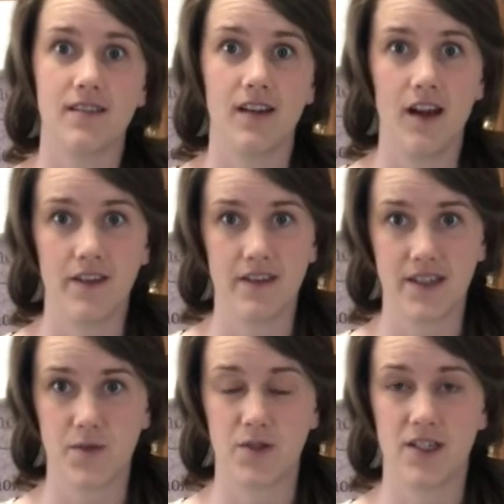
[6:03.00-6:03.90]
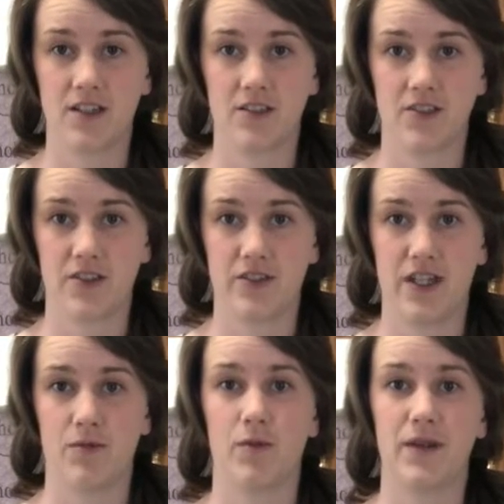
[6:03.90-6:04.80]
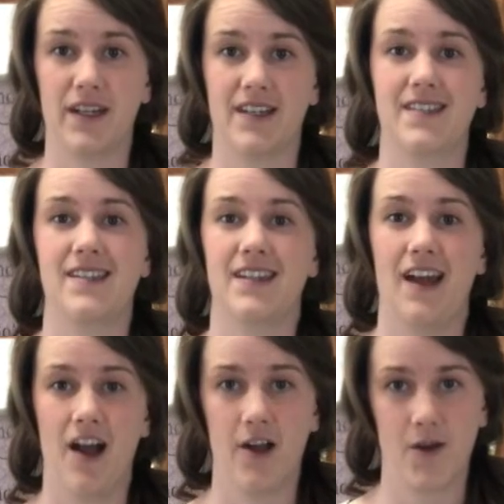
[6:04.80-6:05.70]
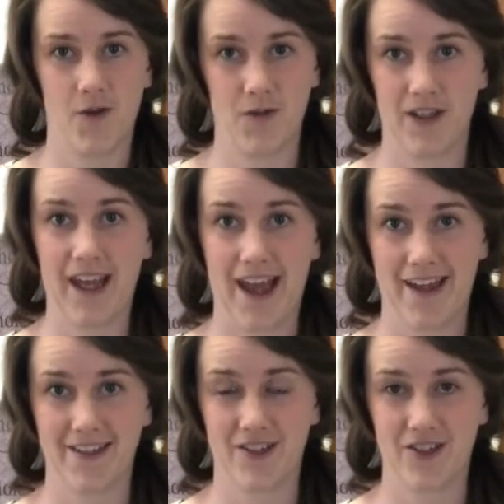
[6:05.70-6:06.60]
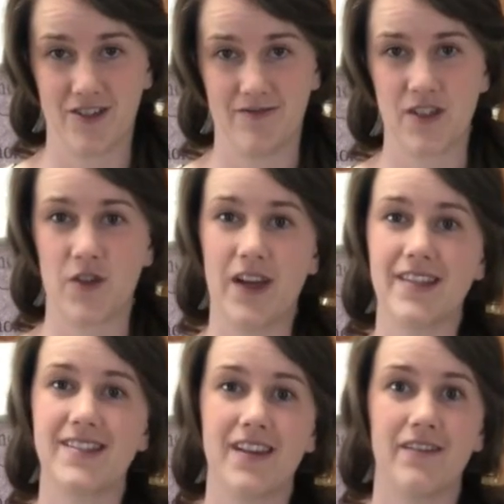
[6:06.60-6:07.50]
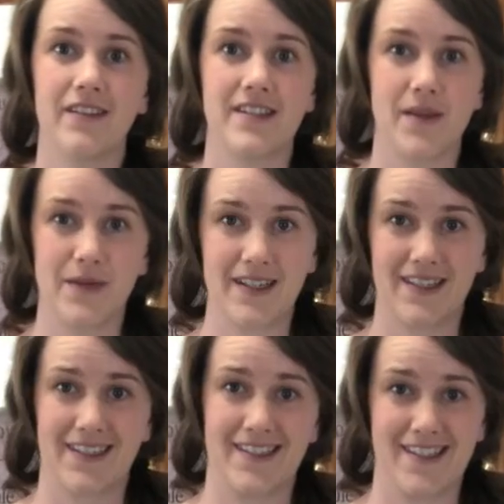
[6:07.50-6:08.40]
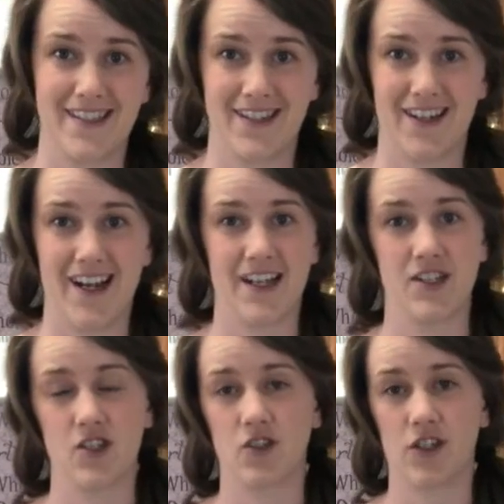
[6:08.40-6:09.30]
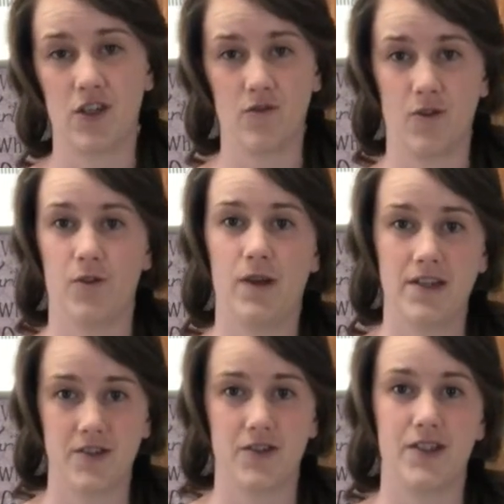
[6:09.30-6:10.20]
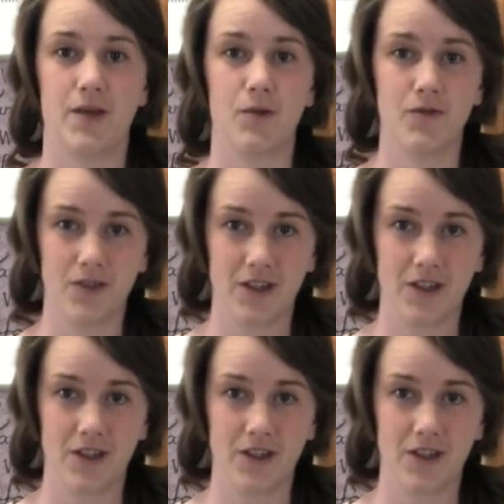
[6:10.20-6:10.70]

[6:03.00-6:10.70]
it on this particular turntable because it hung over the edge. So that's definitely something to consider as you're looking for the right turntable for